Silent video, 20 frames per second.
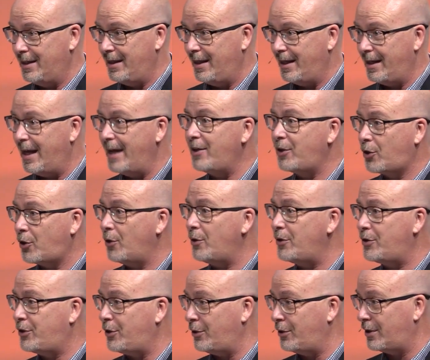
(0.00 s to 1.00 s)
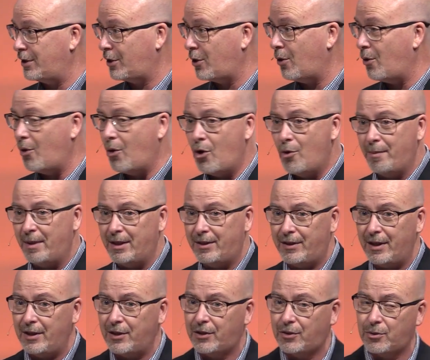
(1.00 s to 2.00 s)
and I encourage you to go home and
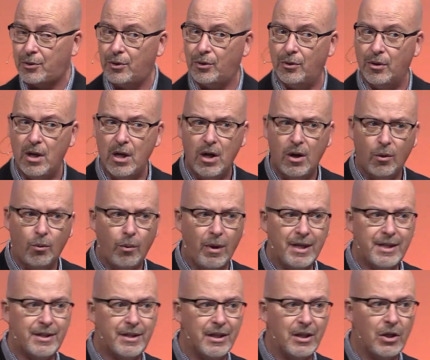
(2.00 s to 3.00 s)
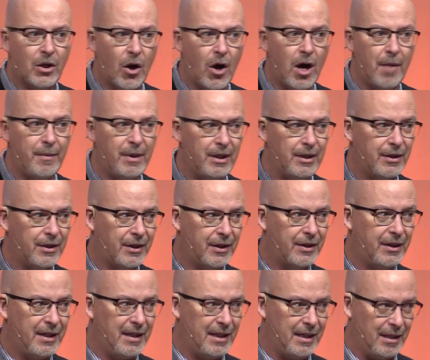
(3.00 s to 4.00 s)
think through, what's the common
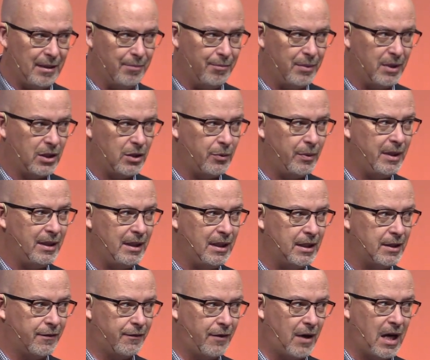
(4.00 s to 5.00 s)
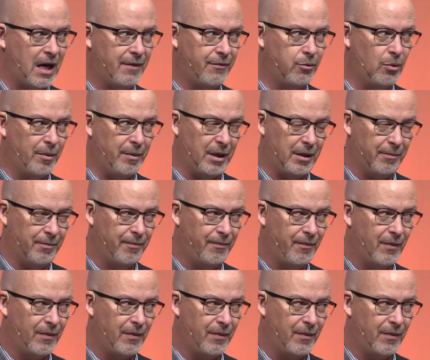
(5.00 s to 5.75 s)
theme between these 5 women?